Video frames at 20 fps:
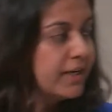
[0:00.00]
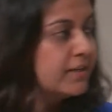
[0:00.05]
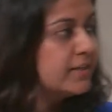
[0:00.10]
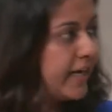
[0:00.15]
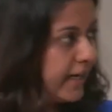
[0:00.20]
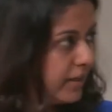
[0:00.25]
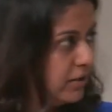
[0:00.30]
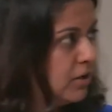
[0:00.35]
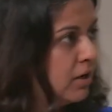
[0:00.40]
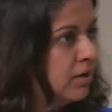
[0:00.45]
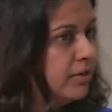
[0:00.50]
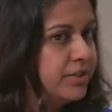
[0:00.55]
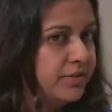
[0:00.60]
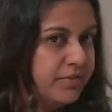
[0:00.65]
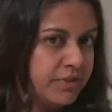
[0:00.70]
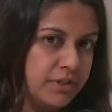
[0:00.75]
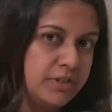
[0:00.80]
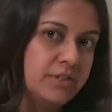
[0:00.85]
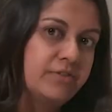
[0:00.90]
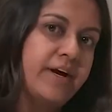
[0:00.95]
at technology,
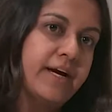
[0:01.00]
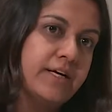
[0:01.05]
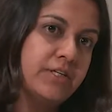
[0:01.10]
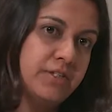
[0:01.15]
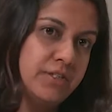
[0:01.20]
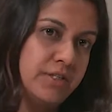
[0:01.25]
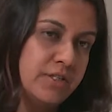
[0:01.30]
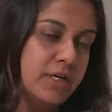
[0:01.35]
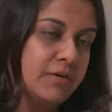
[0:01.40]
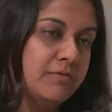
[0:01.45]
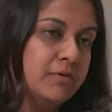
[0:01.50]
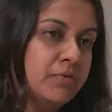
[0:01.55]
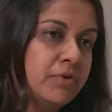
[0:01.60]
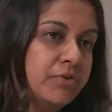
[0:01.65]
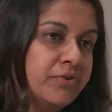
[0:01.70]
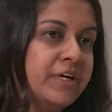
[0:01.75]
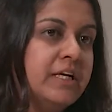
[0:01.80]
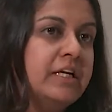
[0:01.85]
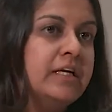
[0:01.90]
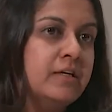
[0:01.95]
with interaction design. We were
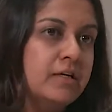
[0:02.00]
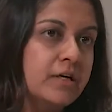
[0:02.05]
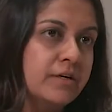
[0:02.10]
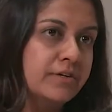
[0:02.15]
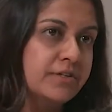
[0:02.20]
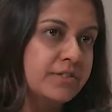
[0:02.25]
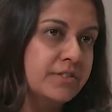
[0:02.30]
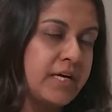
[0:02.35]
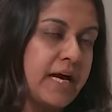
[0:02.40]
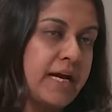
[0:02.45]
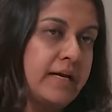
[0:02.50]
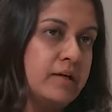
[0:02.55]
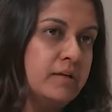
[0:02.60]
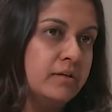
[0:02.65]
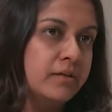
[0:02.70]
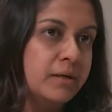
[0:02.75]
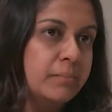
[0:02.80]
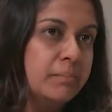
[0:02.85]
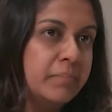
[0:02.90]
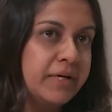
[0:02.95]
really understanding
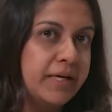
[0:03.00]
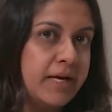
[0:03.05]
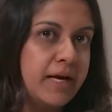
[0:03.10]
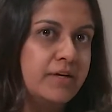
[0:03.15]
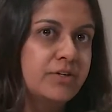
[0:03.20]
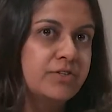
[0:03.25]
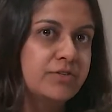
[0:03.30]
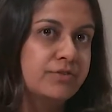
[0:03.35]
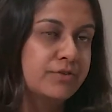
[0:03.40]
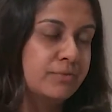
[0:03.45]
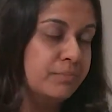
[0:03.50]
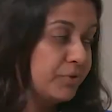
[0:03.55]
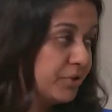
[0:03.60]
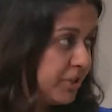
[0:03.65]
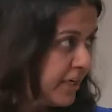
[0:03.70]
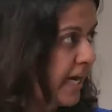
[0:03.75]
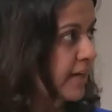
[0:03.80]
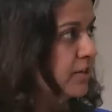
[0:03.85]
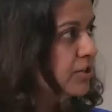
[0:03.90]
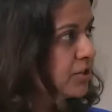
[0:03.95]
the implications and
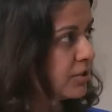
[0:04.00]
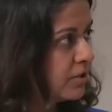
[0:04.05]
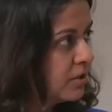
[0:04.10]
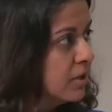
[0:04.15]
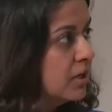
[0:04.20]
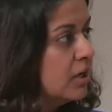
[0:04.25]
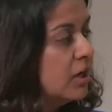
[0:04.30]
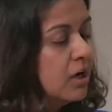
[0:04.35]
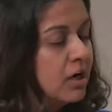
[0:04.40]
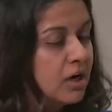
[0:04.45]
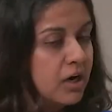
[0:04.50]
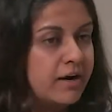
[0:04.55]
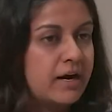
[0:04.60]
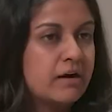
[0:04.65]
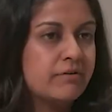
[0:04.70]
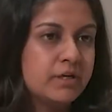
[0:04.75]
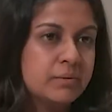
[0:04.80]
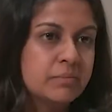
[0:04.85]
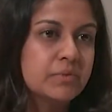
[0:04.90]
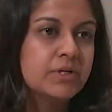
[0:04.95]
potential
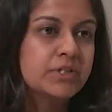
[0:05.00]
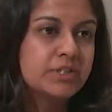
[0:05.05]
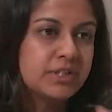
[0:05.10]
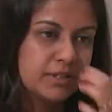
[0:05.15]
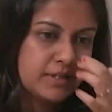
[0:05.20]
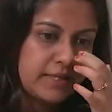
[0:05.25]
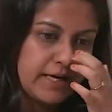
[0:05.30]
around emerging